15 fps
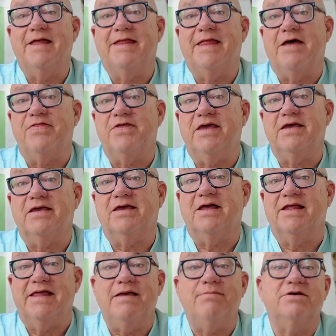Now, the
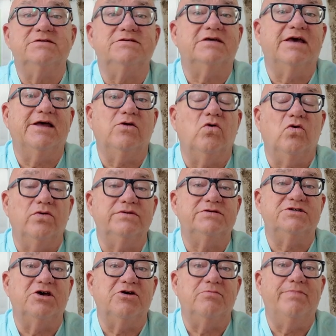Calimas can
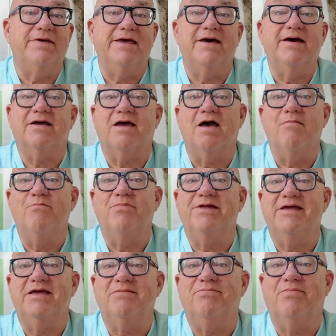also be
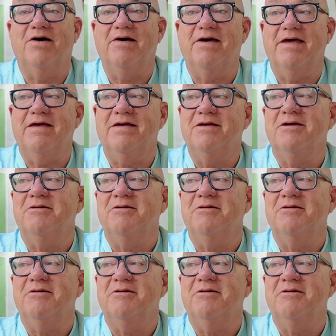accompanied by